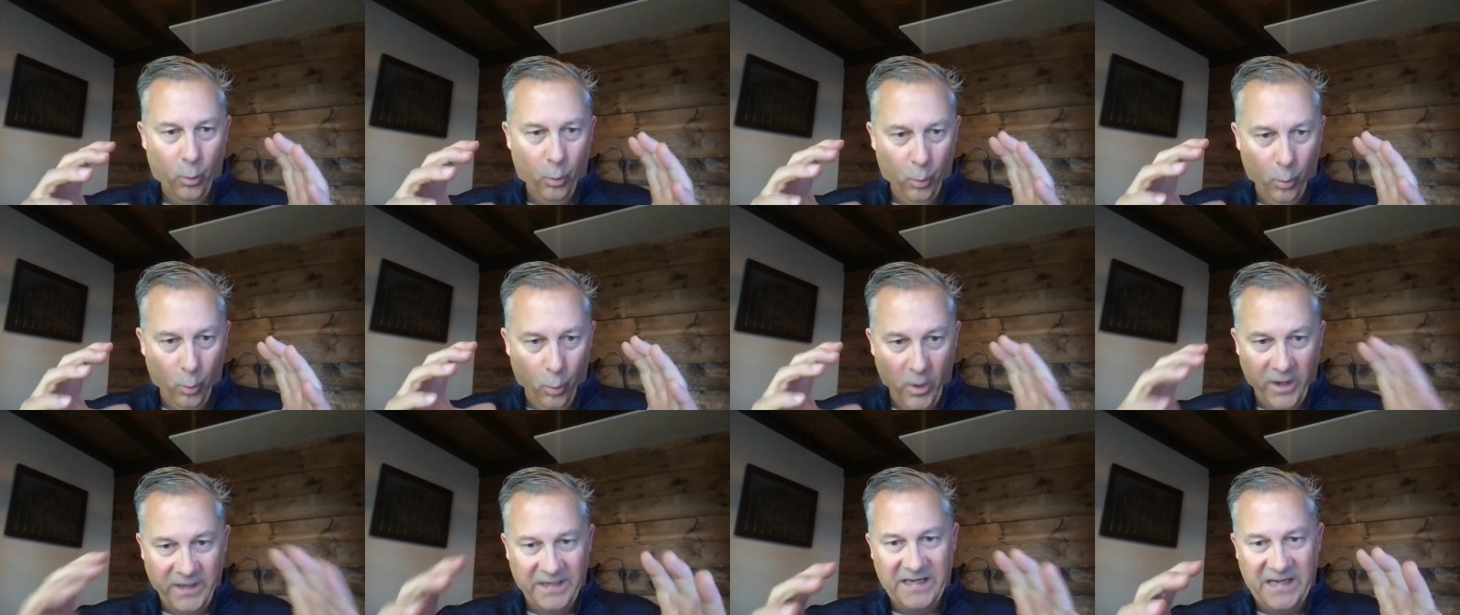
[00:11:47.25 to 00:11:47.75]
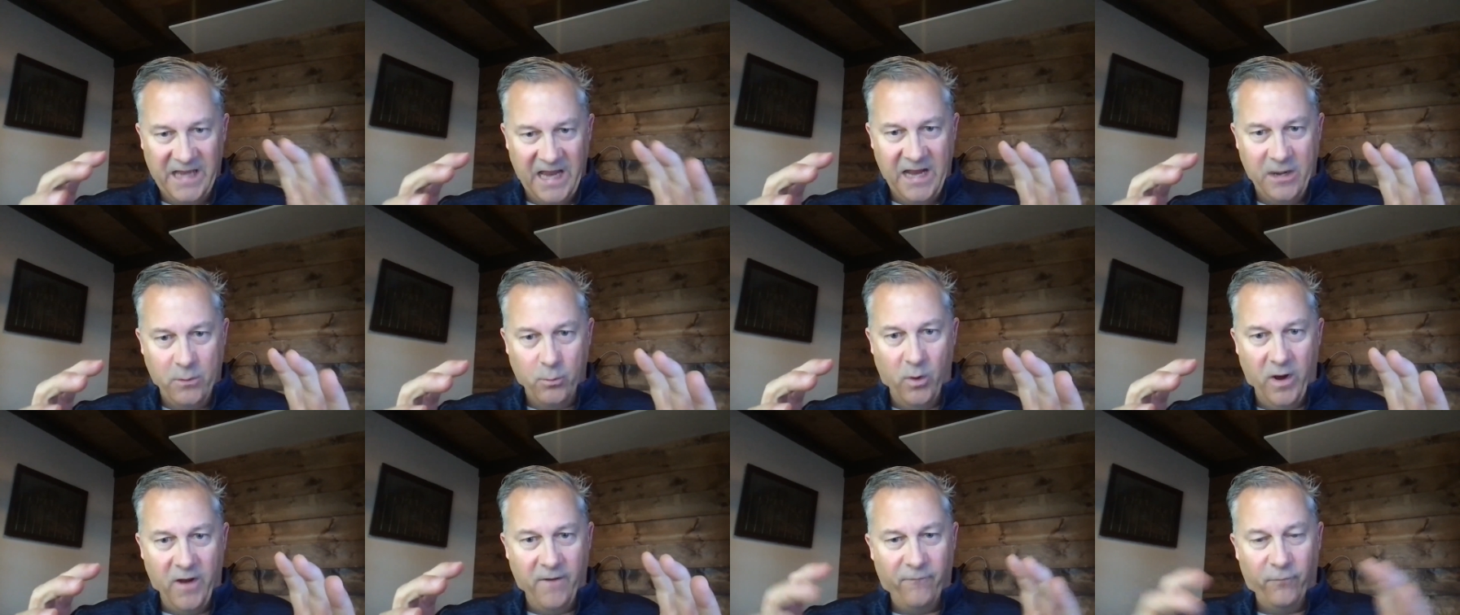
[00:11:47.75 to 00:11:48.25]
one
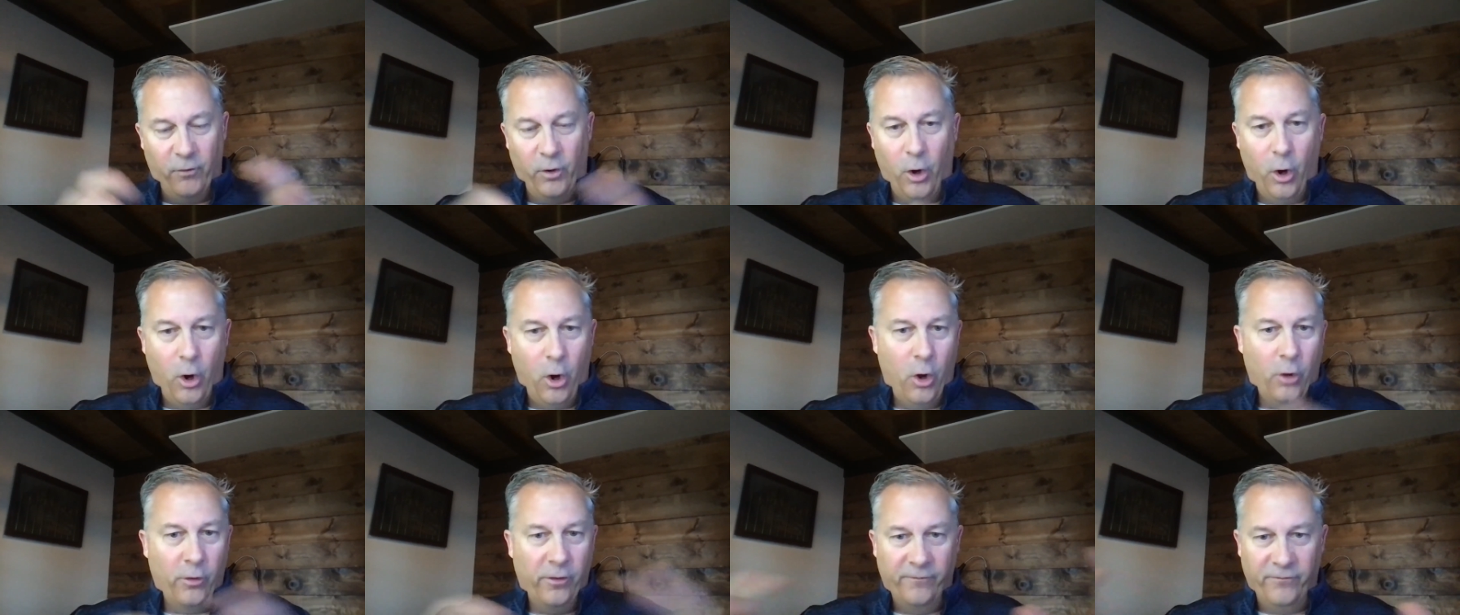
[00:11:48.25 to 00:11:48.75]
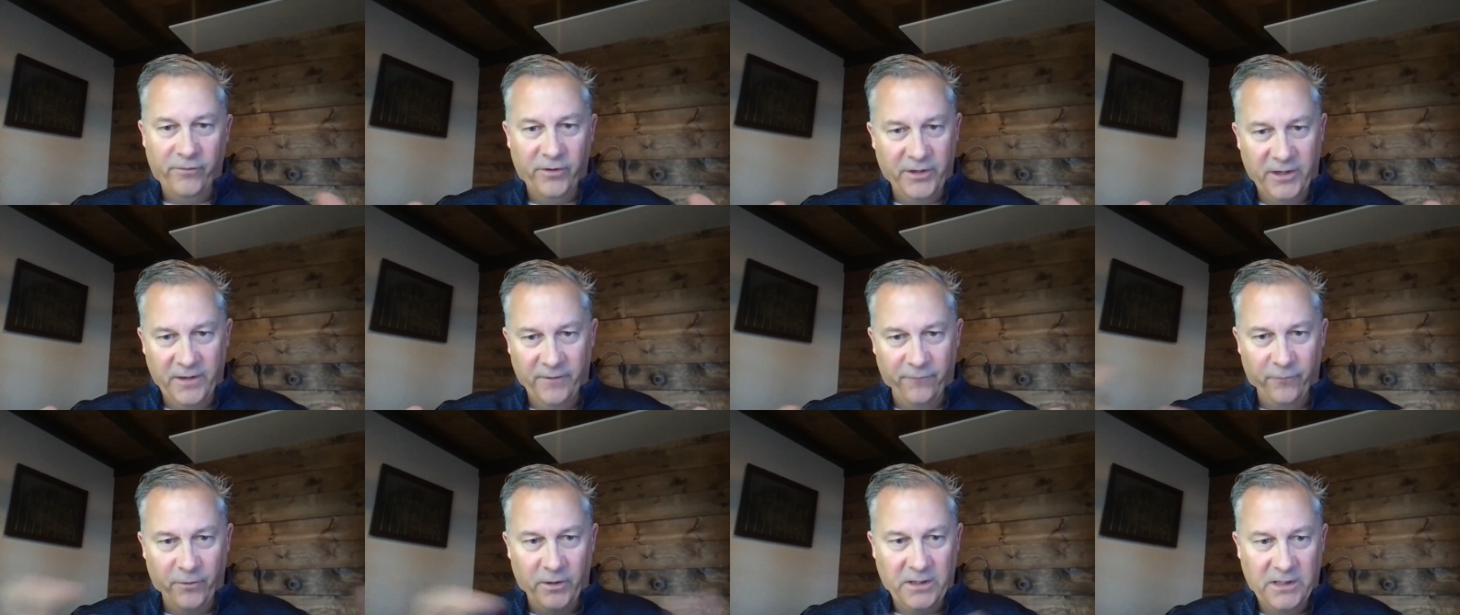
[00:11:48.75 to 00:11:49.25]
gateway for all of the
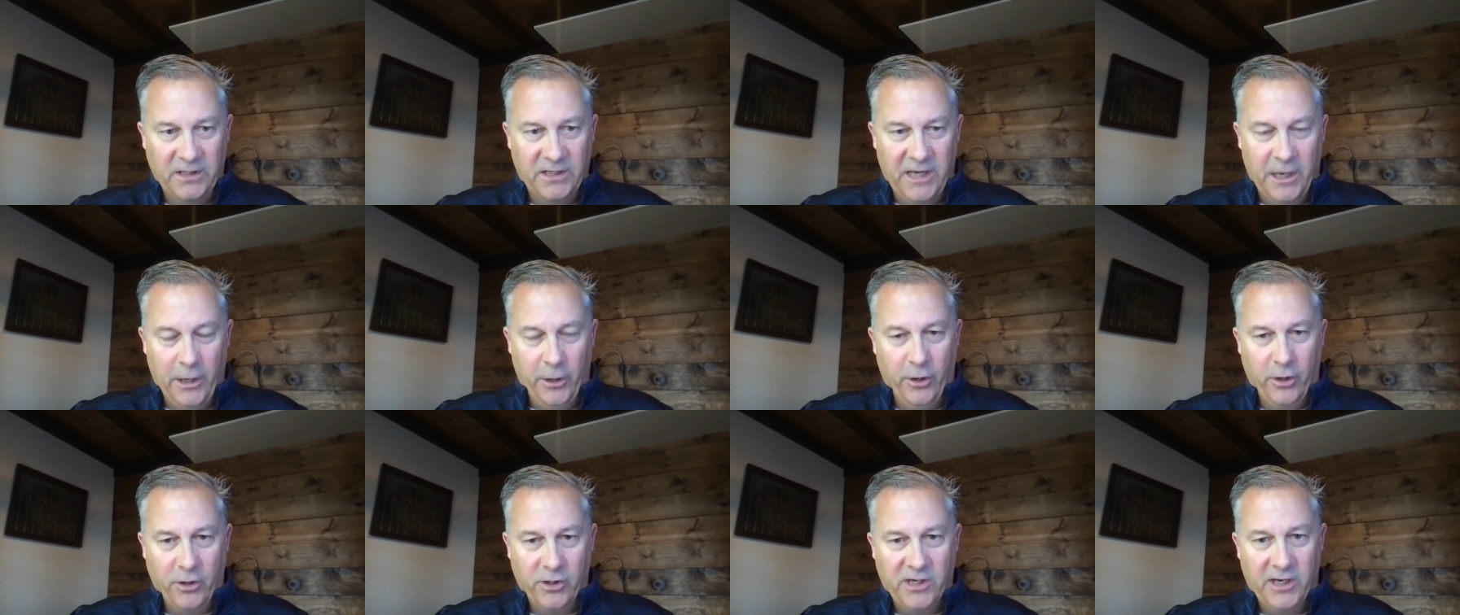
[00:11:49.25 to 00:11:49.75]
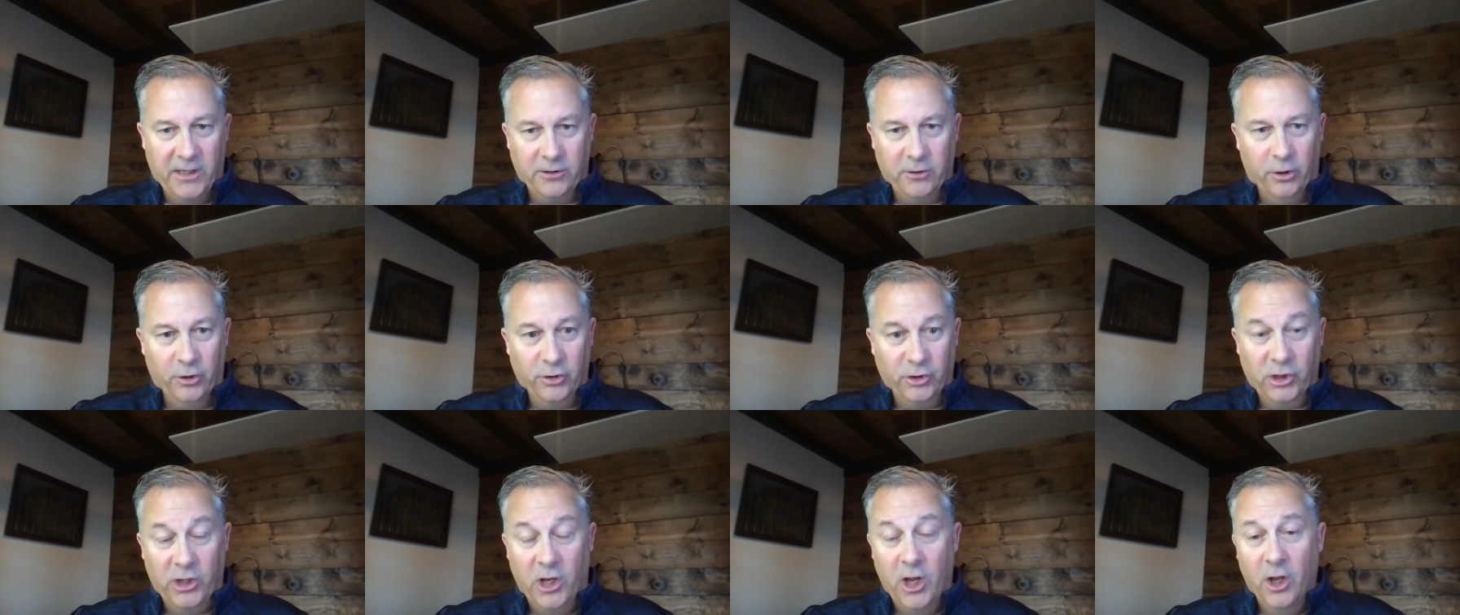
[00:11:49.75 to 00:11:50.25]
different carrier
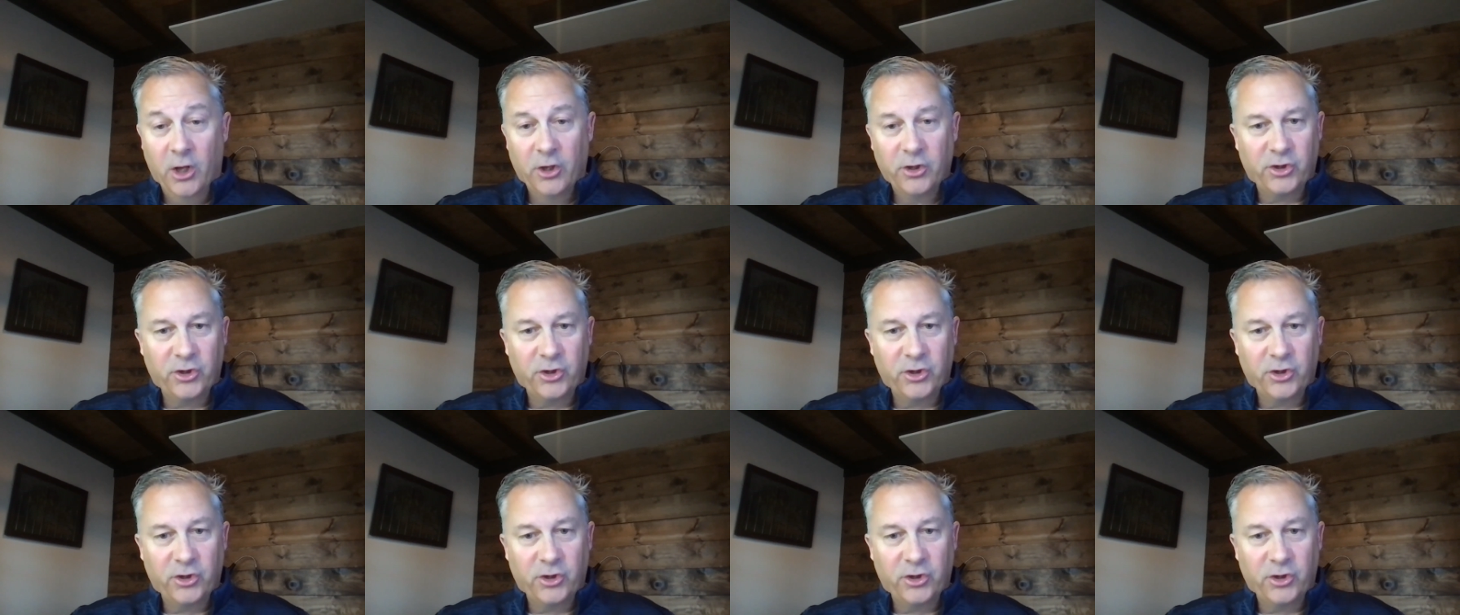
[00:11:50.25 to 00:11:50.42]
technology.